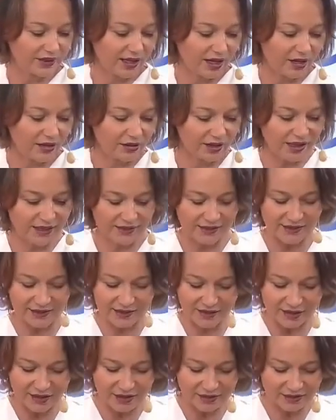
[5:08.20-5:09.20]
now let's
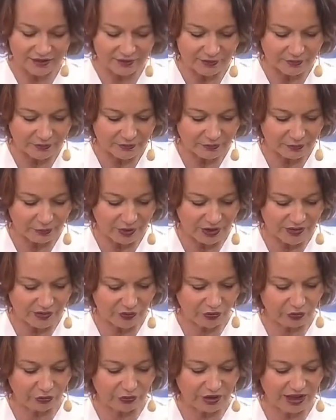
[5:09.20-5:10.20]
start with
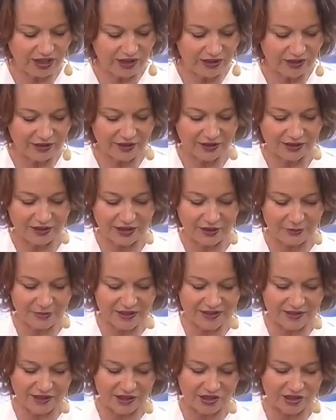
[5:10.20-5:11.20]
3 key
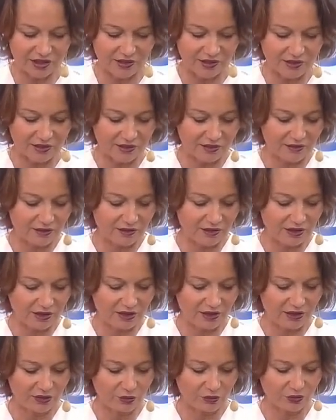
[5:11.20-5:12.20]
messages
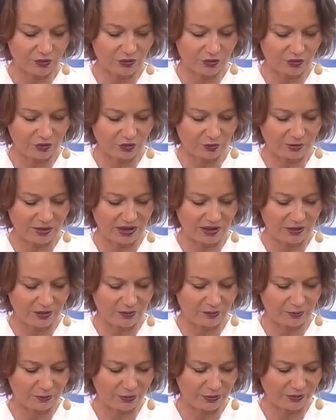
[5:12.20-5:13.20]
in order to be
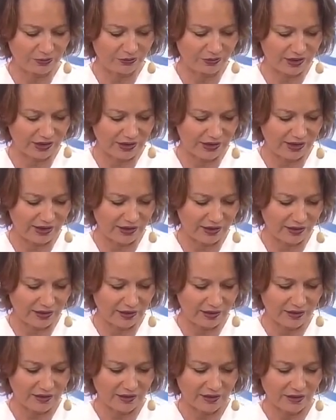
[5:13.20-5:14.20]
perfectly
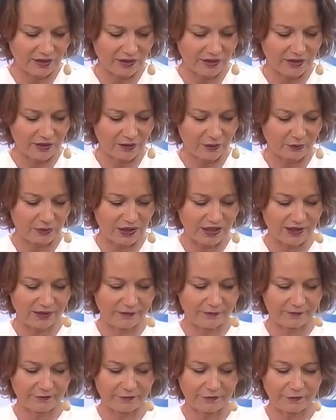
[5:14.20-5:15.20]
well.
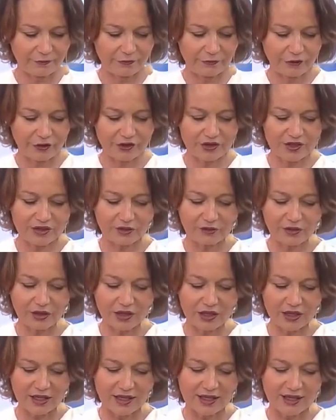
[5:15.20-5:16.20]
First of
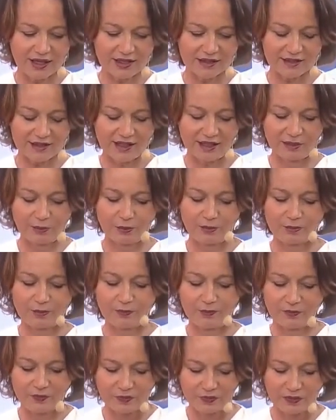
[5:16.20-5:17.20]
all, as I
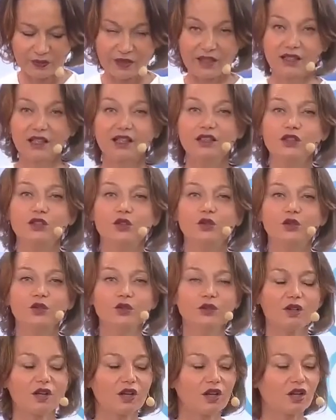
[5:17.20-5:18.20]
tell
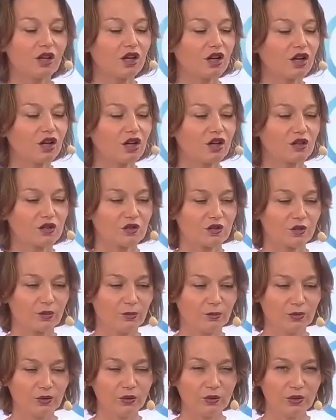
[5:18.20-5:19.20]
you, the
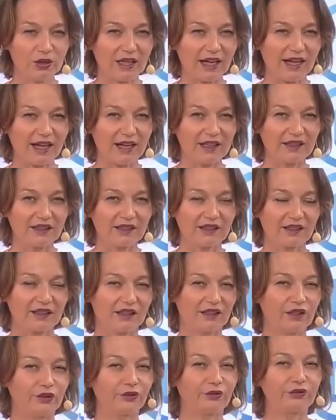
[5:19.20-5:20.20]
blue line
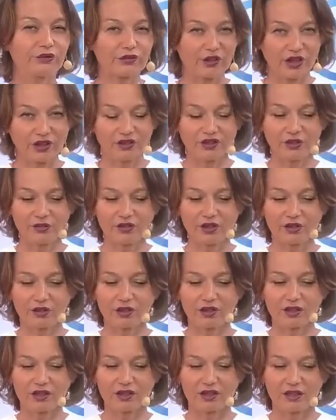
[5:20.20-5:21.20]
in front of
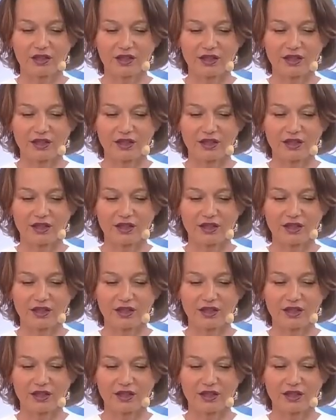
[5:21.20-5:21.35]
your